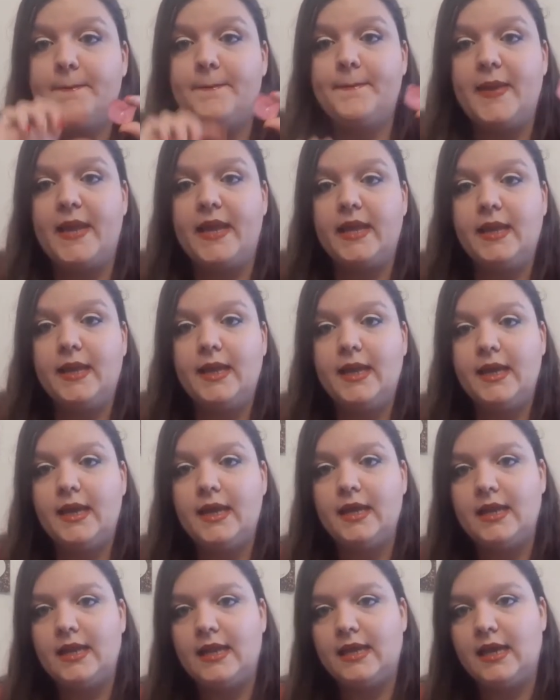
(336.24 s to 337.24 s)
pink,
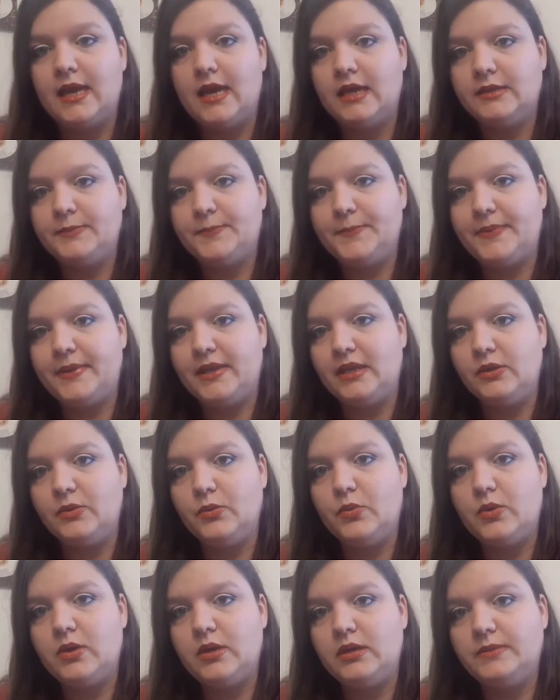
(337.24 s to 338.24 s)
like hot
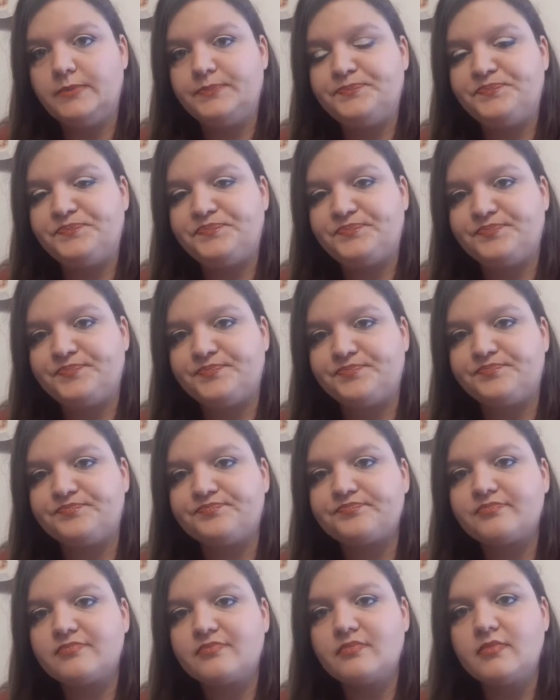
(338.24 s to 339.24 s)
pink one.
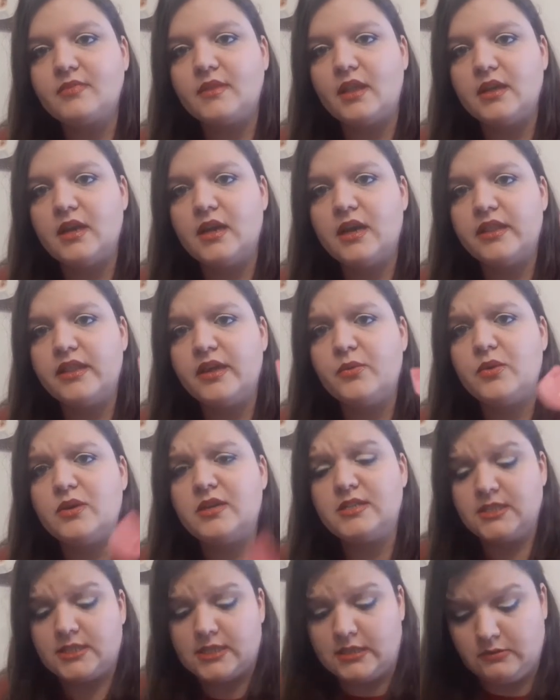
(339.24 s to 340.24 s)
There
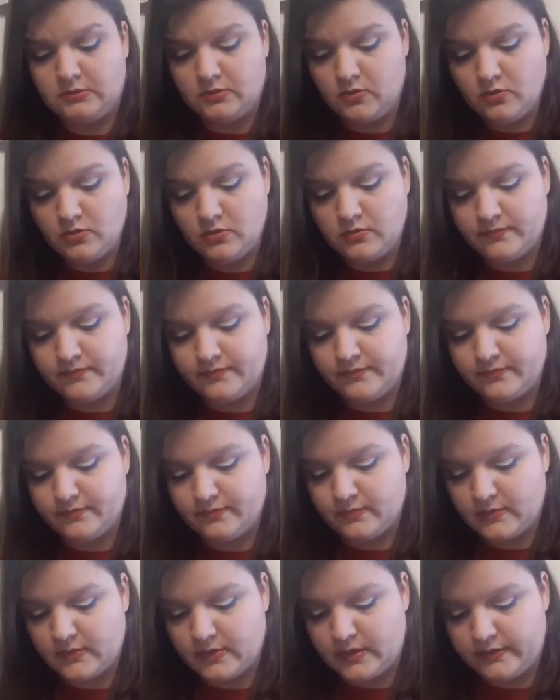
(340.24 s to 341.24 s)
was, ooh,
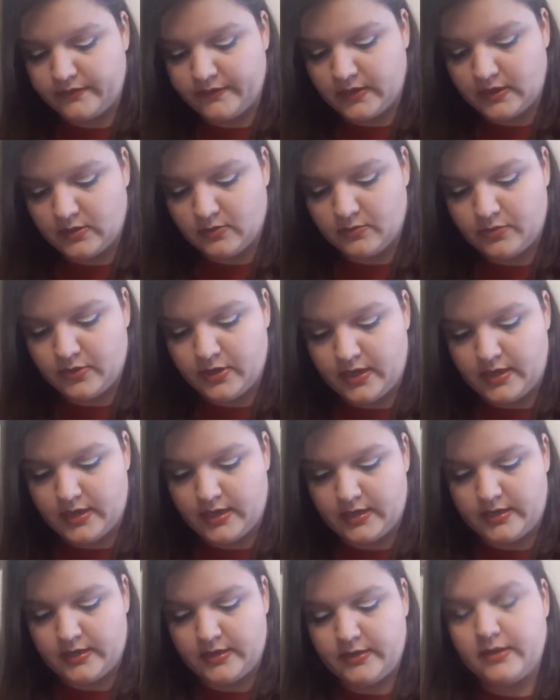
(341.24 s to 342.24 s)
if I don't break
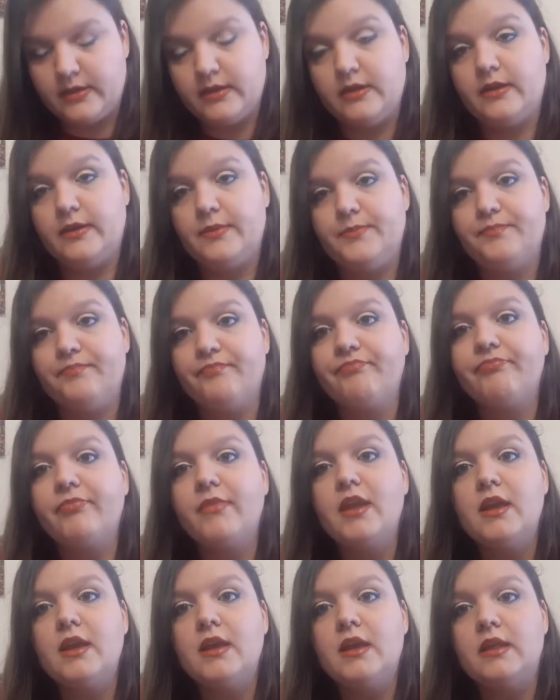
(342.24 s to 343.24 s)
it,
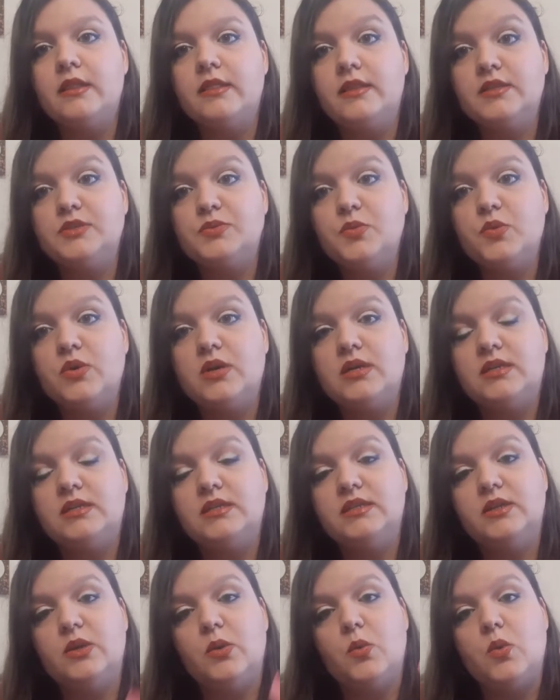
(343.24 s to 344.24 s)
this
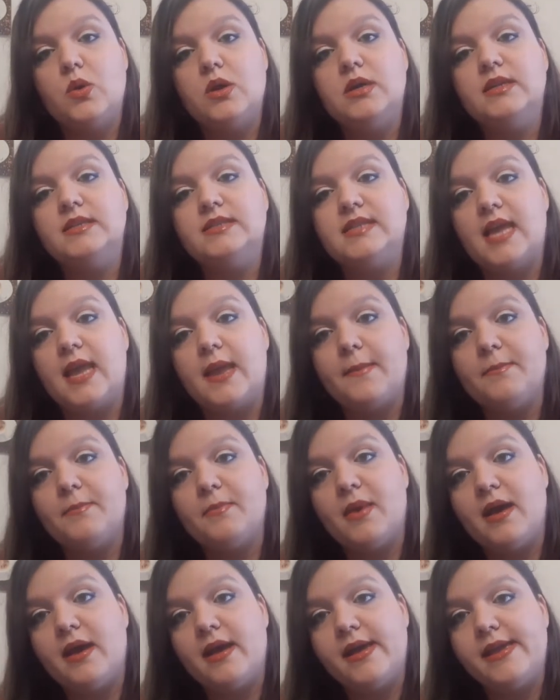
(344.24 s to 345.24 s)
one was in
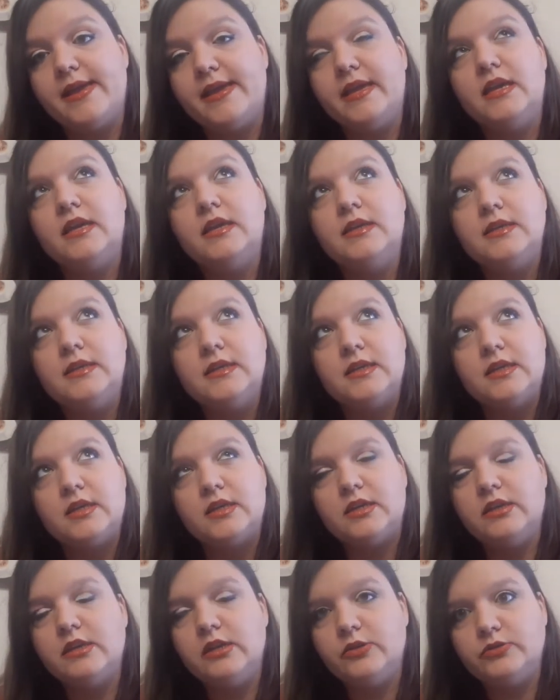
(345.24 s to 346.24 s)
my
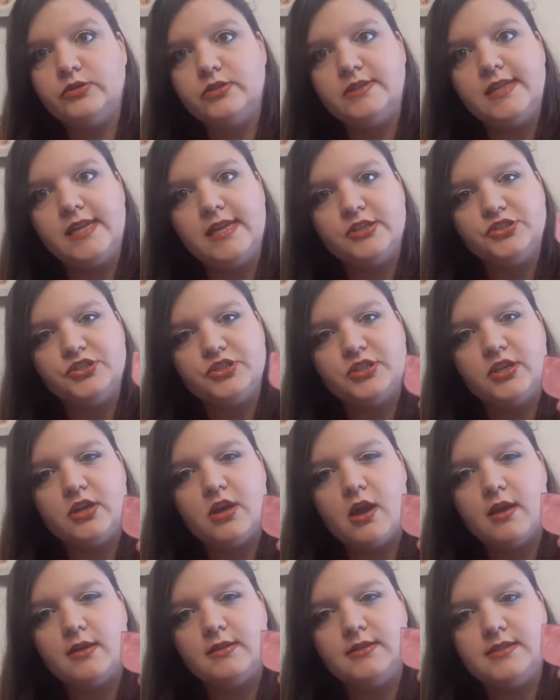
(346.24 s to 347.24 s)
Glow to the Ancient
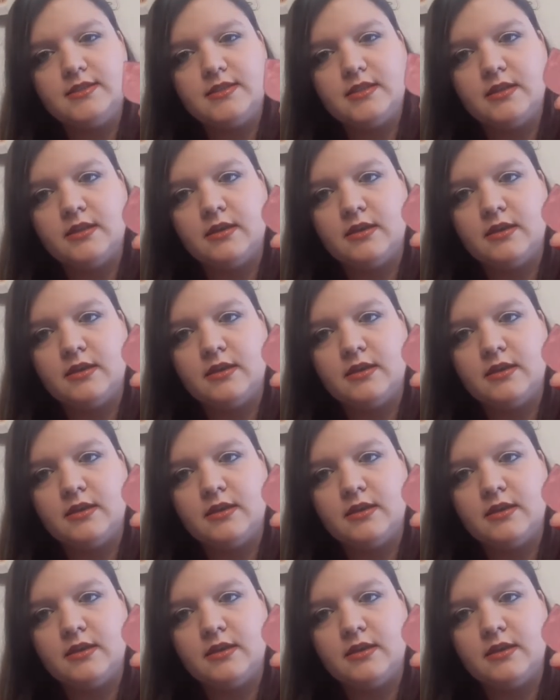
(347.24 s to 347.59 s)
Gods